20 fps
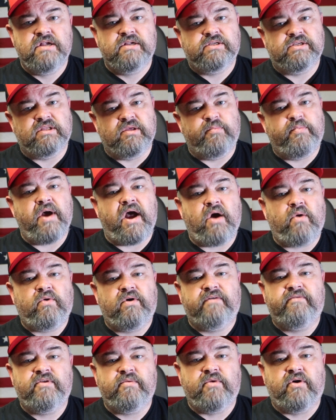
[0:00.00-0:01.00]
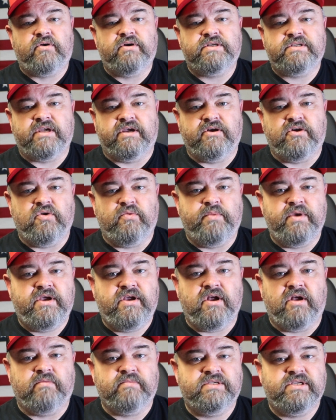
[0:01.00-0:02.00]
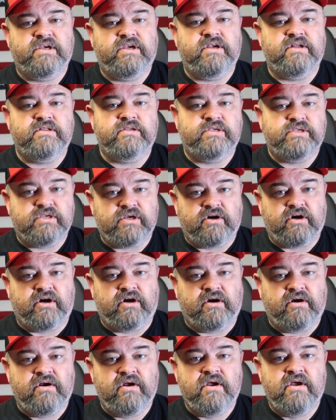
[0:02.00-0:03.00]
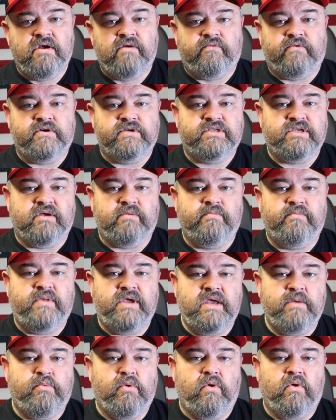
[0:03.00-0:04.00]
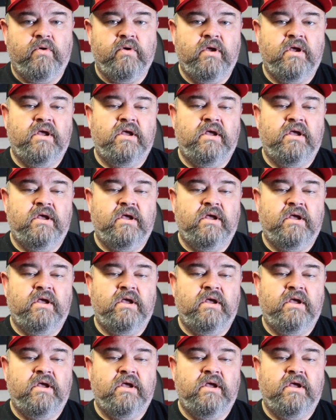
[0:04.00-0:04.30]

So the power of the motorcycle becomes a concern for some people.